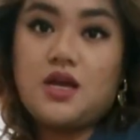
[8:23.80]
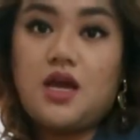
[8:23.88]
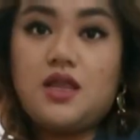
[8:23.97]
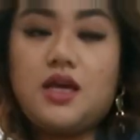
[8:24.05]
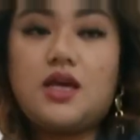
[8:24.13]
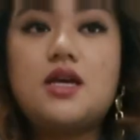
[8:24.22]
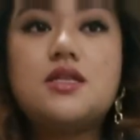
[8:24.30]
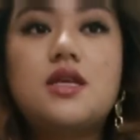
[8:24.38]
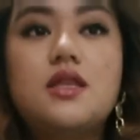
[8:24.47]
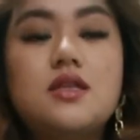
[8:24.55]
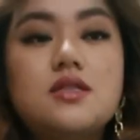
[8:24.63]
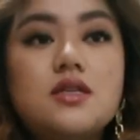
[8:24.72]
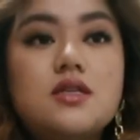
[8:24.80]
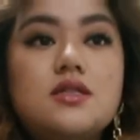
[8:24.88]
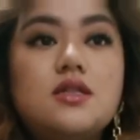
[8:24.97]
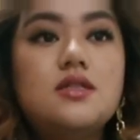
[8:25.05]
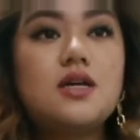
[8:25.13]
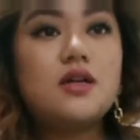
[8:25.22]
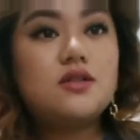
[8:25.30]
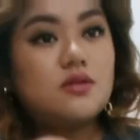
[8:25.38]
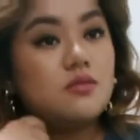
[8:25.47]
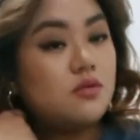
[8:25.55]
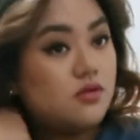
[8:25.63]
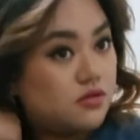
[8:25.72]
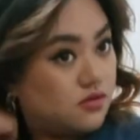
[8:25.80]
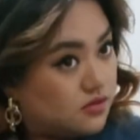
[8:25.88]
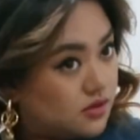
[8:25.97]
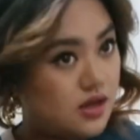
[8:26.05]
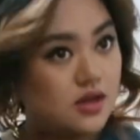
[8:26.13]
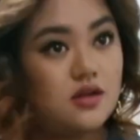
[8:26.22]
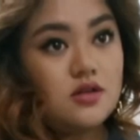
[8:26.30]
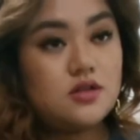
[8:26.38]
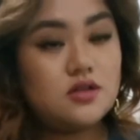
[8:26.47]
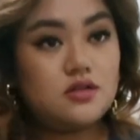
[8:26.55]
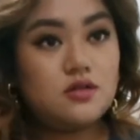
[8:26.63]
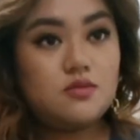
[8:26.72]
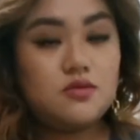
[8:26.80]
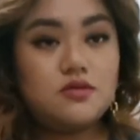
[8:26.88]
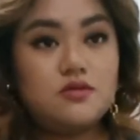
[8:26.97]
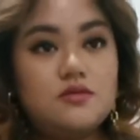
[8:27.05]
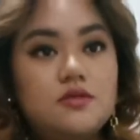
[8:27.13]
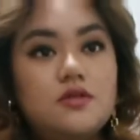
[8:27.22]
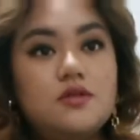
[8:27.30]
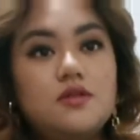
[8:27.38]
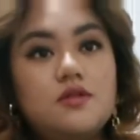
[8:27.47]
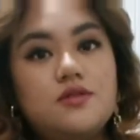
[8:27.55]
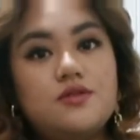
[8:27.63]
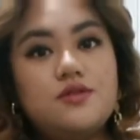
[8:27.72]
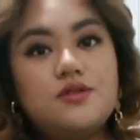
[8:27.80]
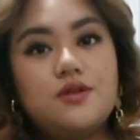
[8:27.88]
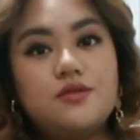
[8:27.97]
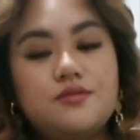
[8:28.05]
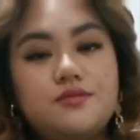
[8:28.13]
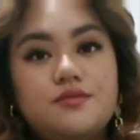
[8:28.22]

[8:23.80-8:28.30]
and like I said, this is detachable and adjustable. So